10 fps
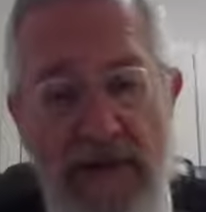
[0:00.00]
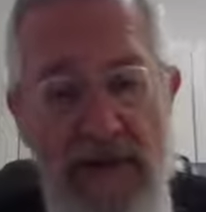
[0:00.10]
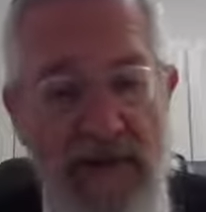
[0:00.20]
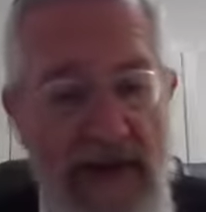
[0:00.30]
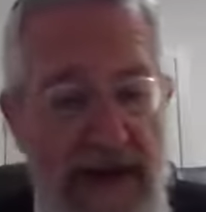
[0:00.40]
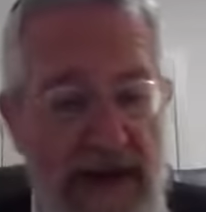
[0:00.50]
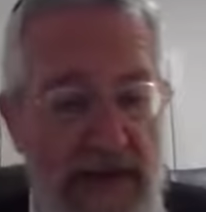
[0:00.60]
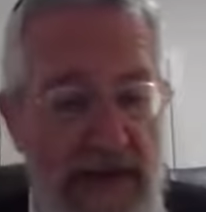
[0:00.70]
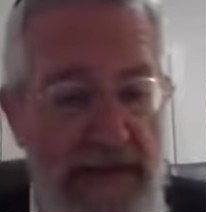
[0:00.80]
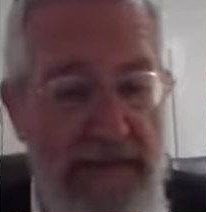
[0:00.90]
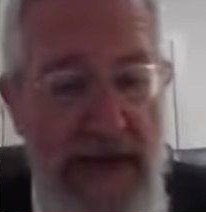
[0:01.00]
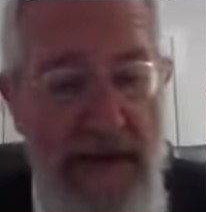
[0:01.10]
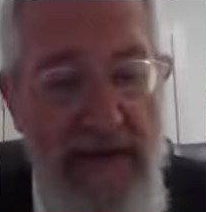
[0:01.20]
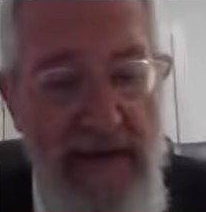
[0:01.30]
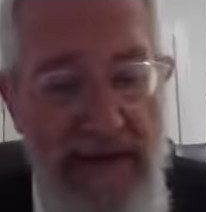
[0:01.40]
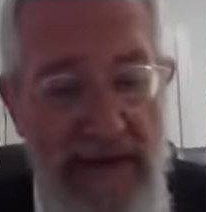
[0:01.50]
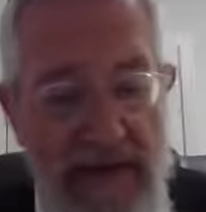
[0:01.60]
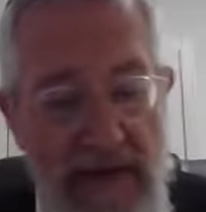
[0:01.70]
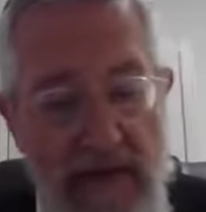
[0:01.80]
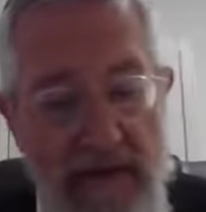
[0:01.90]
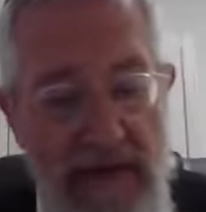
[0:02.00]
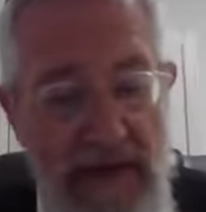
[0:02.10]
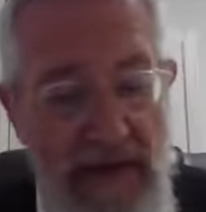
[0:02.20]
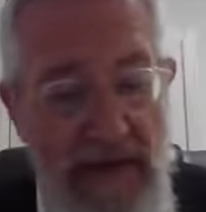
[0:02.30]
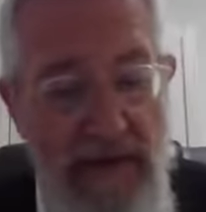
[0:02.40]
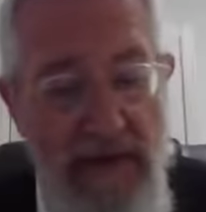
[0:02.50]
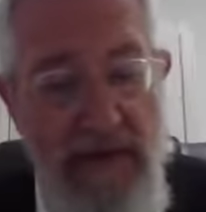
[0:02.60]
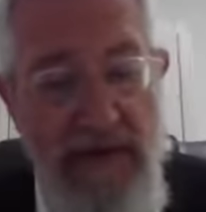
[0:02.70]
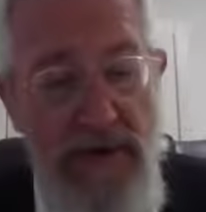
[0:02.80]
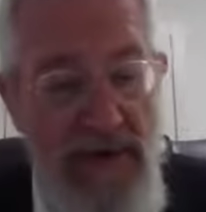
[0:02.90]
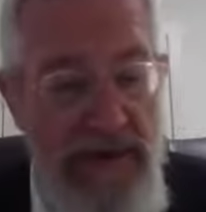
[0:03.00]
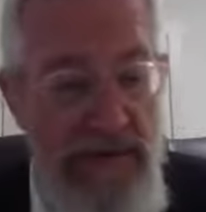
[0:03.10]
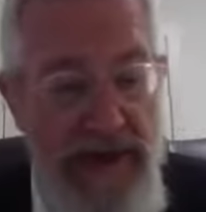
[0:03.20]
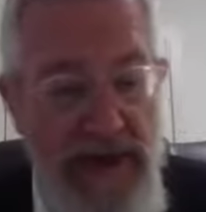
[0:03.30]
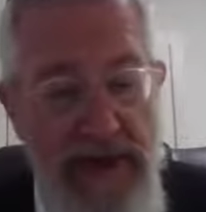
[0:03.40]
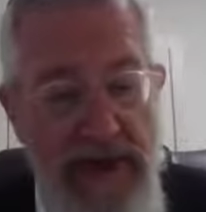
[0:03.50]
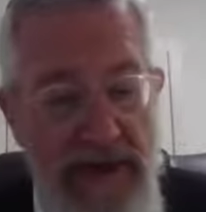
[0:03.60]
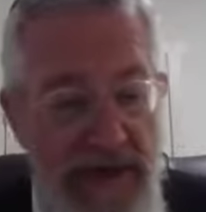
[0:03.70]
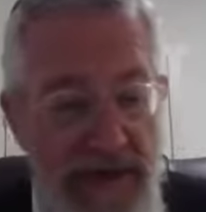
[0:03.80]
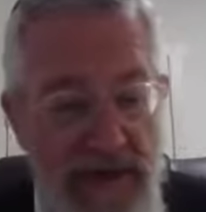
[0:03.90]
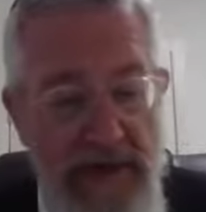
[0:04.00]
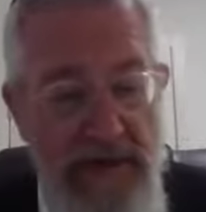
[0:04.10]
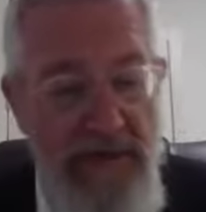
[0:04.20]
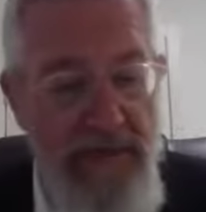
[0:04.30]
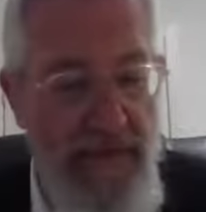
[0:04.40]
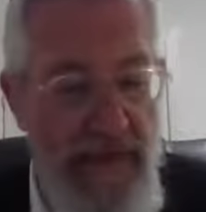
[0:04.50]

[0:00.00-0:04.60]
with creating this balcony system, and the Gemara talks about it in Sukkah.